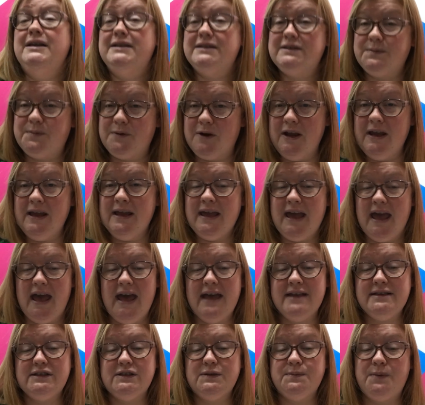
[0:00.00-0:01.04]
Spring
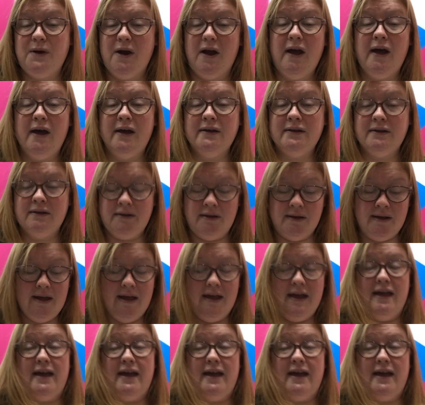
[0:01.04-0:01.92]
has sprung